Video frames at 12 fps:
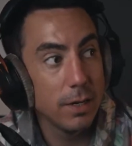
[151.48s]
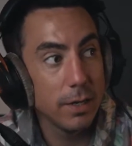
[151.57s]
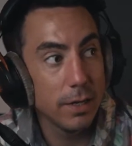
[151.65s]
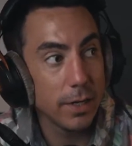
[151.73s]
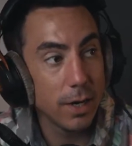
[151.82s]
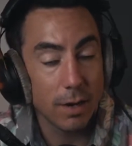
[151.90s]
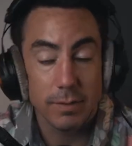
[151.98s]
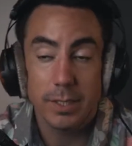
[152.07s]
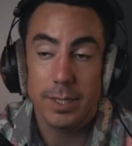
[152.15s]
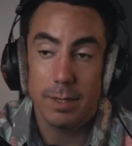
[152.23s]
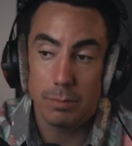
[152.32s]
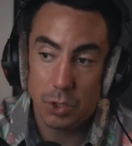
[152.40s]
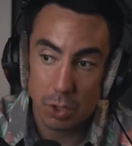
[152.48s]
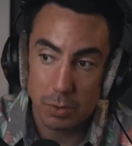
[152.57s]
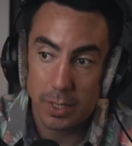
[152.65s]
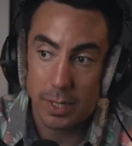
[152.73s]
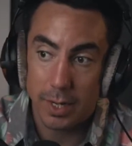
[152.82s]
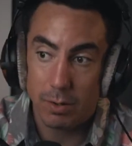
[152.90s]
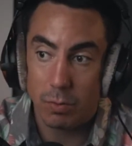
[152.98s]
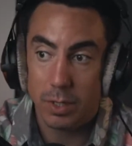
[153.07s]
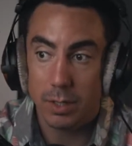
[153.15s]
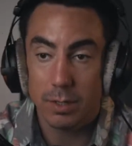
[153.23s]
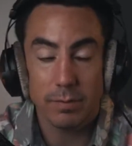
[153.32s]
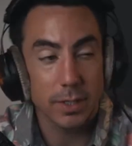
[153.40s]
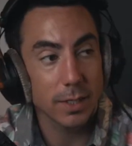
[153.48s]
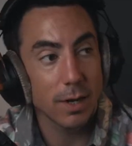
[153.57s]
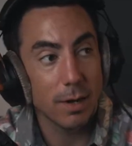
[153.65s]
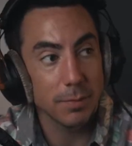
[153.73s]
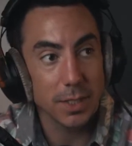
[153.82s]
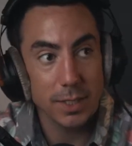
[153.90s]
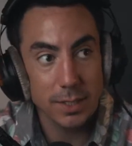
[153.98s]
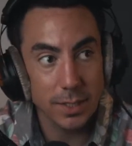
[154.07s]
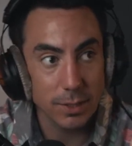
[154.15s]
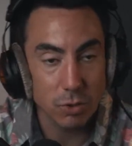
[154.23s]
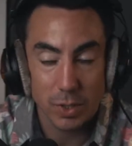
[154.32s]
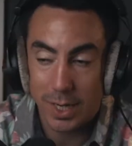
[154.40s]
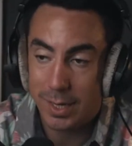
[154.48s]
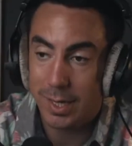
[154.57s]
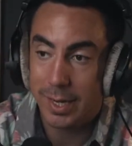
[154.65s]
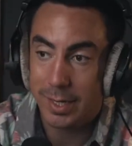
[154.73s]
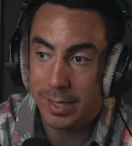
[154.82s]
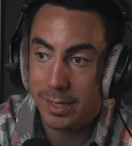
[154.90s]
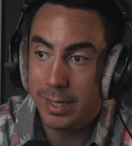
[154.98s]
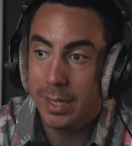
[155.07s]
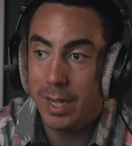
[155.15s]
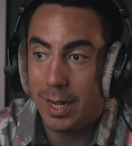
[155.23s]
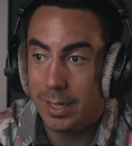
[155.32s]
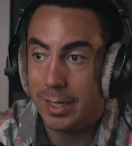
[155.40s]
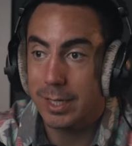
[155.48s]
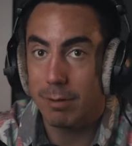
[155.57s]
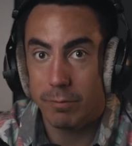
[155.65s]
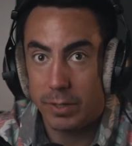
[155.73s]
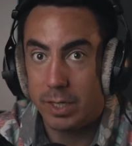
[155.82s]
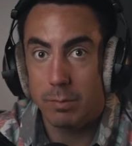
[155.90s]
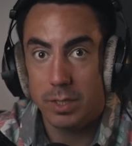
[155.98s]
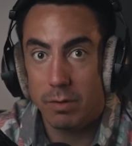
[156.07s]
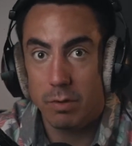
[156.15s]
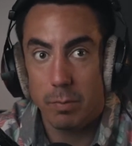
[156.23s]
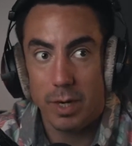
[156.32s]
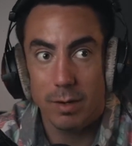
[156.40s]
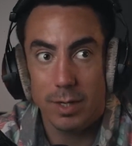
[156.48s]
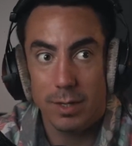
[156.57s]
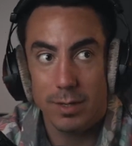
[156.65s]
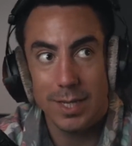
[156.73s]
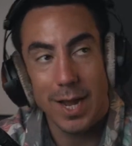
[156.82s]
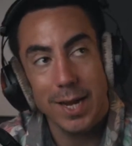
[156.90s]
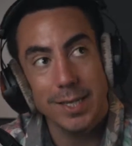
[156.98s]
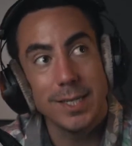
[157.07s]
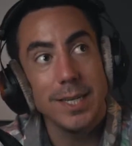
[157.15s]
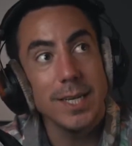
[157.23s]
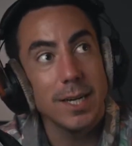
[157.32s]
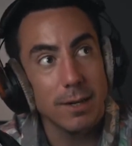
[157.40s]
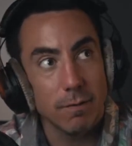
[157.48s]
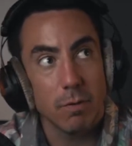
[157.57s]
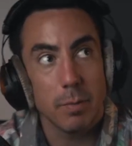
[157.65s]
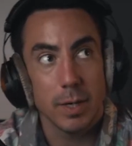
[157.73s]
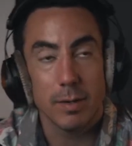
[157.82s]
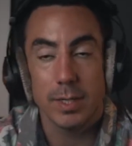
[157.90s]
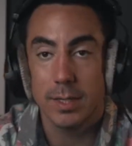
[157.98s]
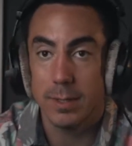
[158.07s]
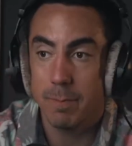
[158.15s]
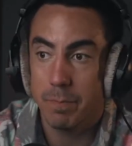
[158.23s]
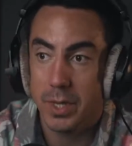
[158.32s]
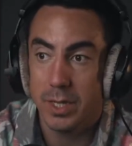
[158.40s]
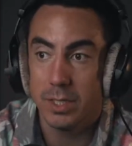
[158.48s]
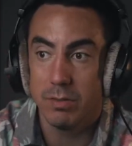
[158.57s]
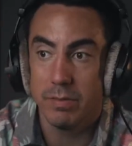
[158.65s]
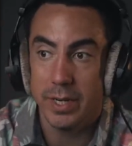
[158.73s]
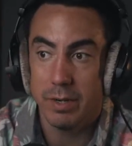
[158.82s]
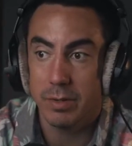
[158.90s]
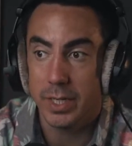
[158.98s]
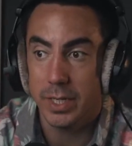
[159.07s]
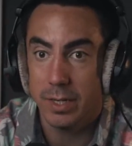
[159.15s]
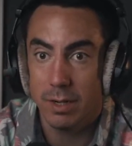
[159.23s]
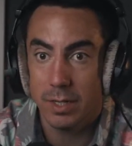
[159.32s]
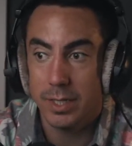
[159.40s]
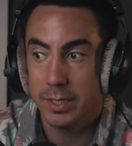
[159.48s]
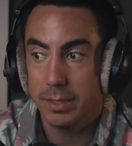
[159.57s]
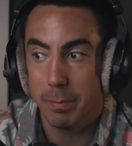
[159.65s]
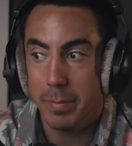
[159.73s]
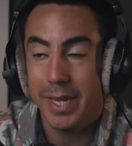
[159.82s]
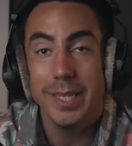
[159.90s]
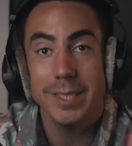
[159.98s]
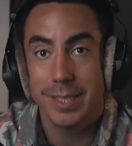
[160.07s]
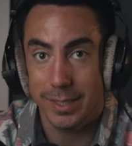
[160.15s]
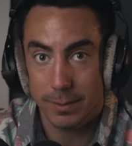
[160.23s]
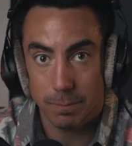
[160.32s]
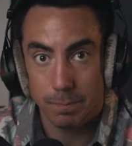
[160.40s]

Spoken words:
And obviously I'm joking. I don't want to live in a communist country. I like the freedoms of America. The idea of America is amazing.